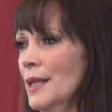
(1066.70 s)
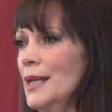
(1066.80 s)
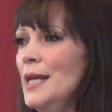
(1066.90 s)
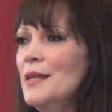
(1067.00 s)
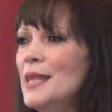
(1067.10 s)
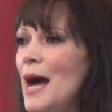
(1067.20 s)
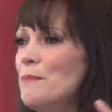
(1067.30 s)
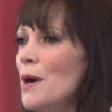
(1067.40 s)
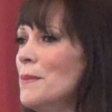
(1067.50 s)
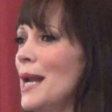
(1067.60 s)
And in
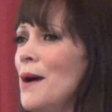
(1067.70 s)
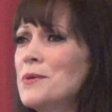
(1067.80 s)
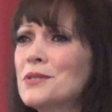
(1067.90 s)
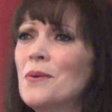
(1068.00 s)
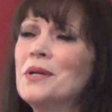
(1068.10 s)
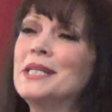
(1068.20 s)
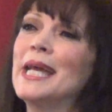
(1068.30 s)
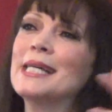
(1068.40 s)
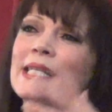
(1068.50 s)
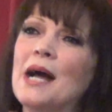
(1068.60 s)
that moment, I was going,
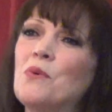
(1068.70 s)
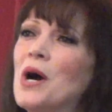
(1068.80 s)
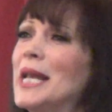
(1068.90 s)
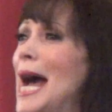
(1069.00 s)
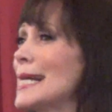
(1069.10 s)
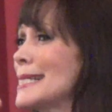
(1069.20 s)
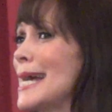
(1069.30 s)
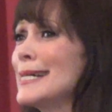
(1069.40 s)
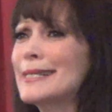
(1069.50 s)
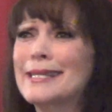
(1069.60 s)
yes, I want
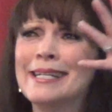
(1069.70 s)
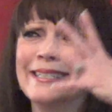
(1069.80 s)
access.